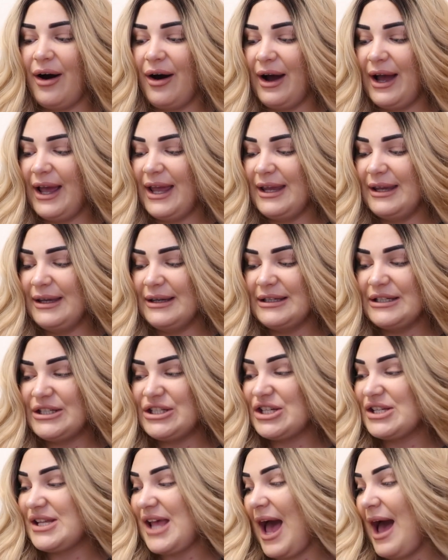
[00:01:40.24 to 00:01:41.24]
I
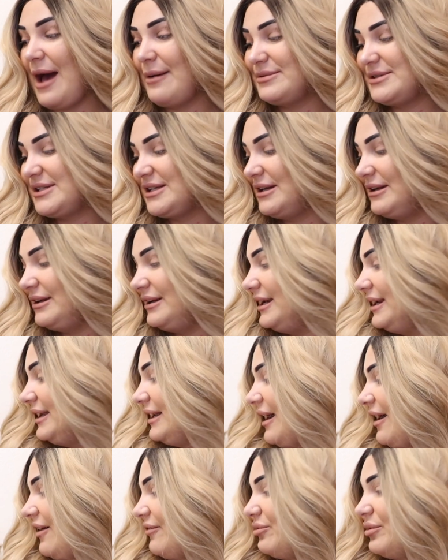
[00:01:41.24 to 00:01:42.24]
just absolutely
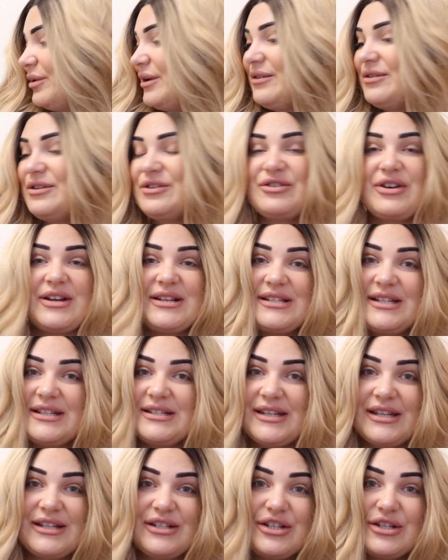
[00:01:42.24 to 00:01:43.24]
love. One of the
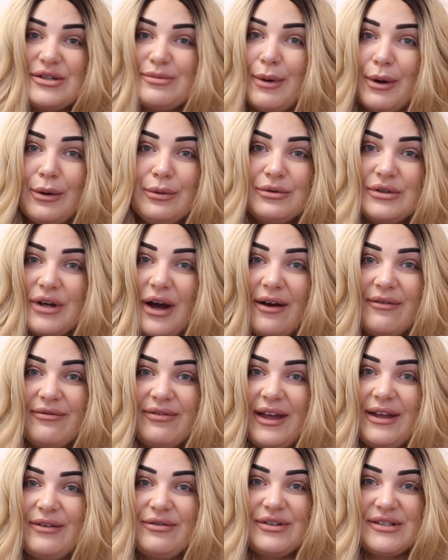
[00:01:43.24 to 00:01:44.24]
dresses is just my all-time
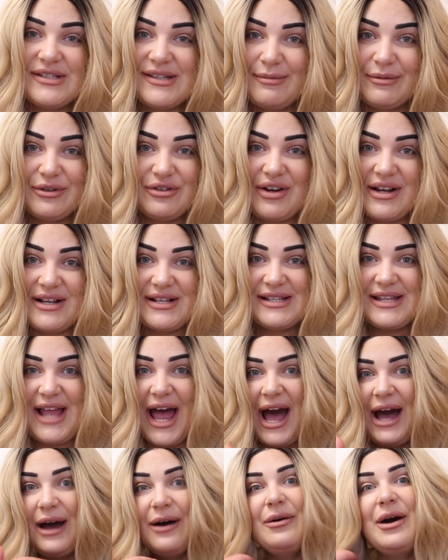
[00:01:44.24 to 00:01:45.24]
favourite summer dress
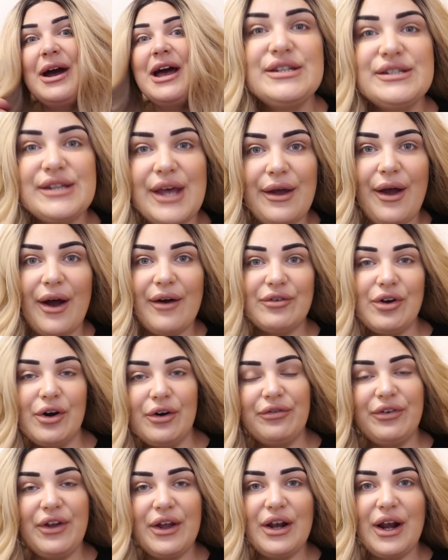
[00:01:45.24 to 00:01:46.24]
now. So I've
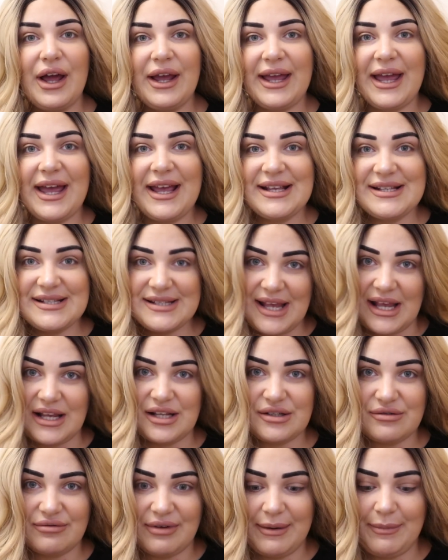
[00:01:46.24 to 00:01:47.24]
got a few like
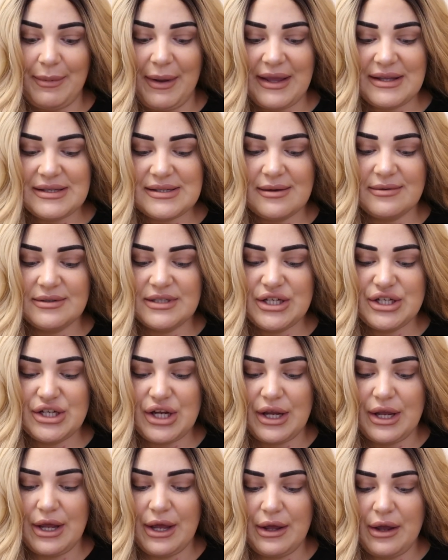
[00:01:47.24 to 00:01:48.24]
accessory bits to show
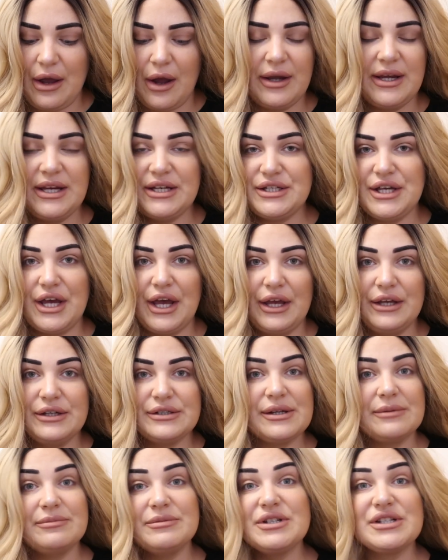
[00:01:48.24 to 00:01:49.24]
you, only two.
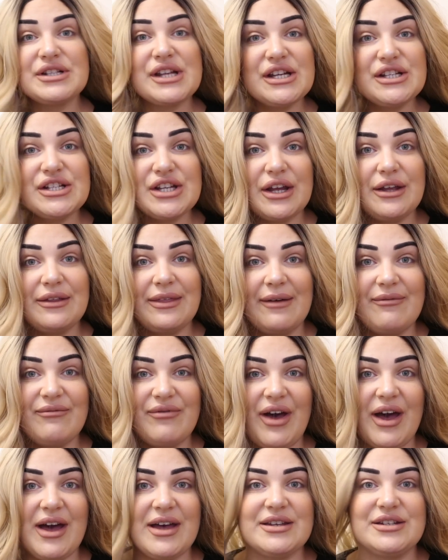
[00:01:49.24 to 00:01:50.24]
So I'm just going to show you them
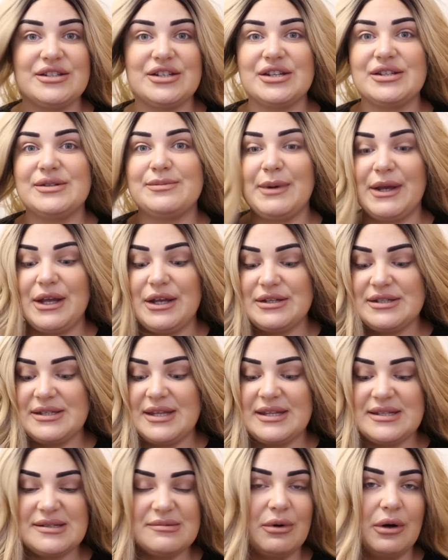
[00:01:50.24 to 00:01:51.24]
first just because
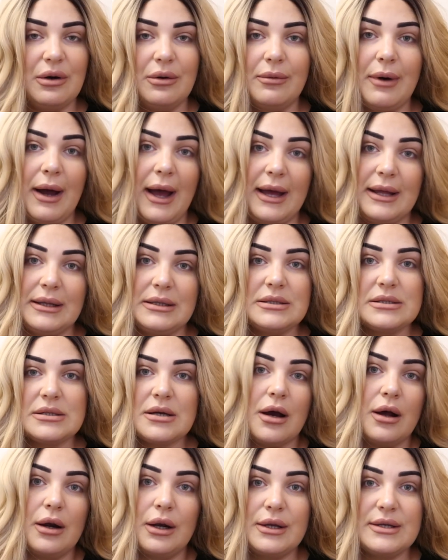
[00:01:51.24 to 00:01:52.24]
they're small and
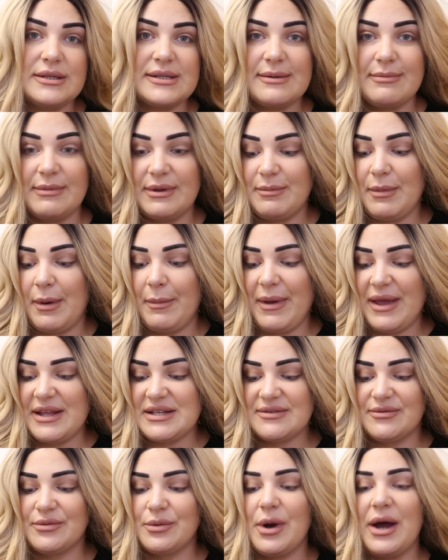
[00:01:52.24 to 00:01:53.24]
I'll lose them in my
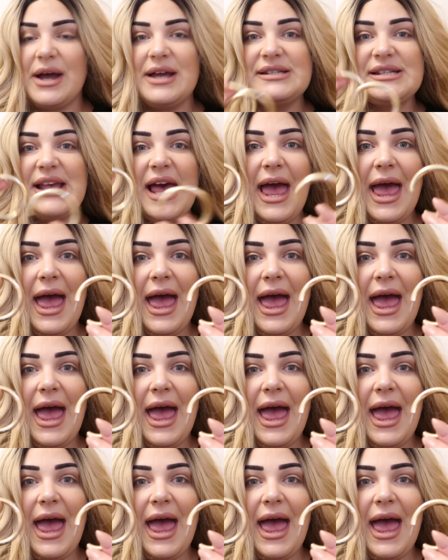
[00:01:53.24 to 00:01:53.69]
bed otherwise.